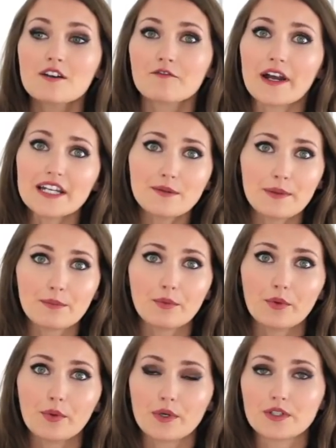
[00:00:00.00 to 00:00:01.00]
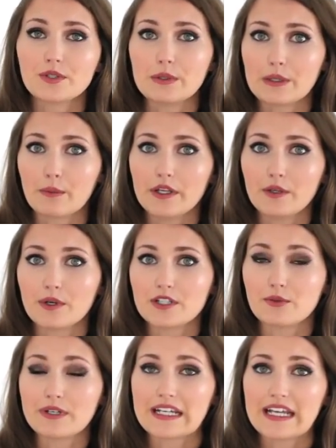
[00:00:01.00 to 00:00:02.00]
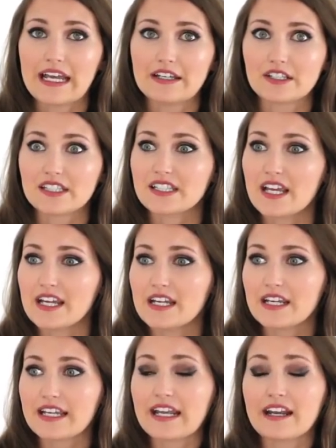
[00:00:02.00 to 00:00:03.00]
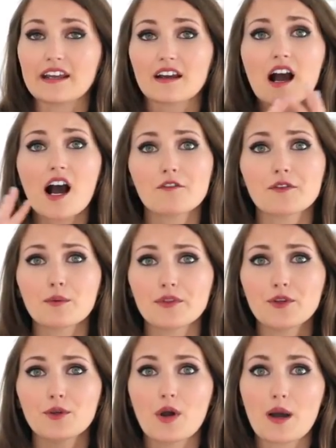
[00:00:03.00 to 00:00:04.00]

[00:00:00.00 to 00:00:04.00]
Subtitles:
Find people who are doing what you are doing and say, can I get coffee with you?